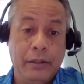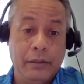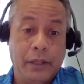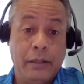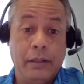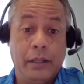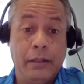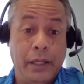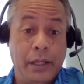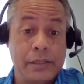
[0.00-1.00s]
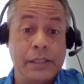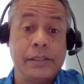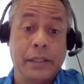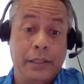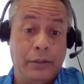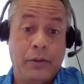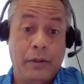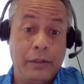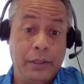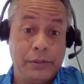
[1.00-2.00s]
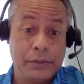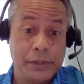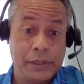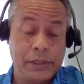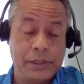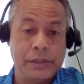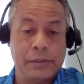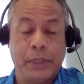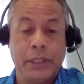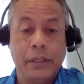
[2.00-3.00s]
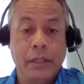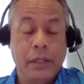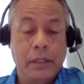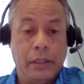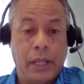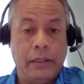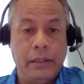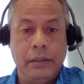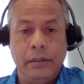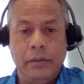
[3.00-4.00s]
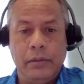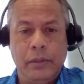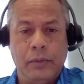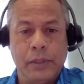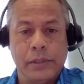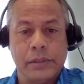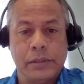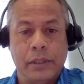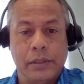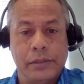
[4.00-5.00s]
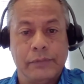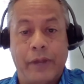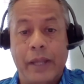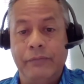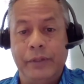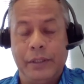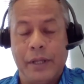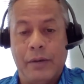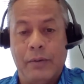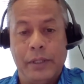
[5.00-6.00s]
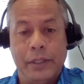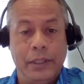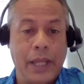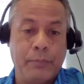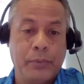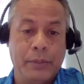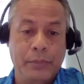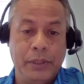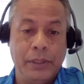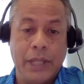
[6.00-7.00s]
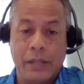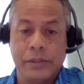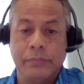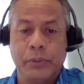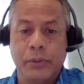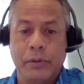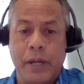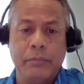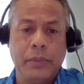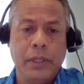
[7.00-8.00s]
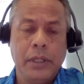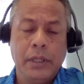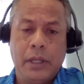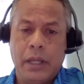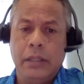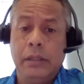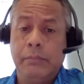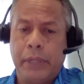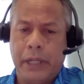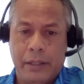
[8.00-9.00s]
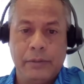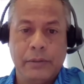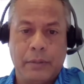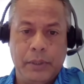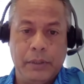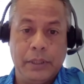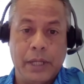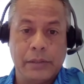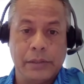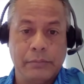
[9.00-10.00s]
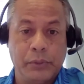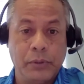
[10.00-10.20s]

and and they existed in all the jurisdictions. But I think the only ones uh, surviving now are the YAP Community Action Program and the Palau Community Action Program. I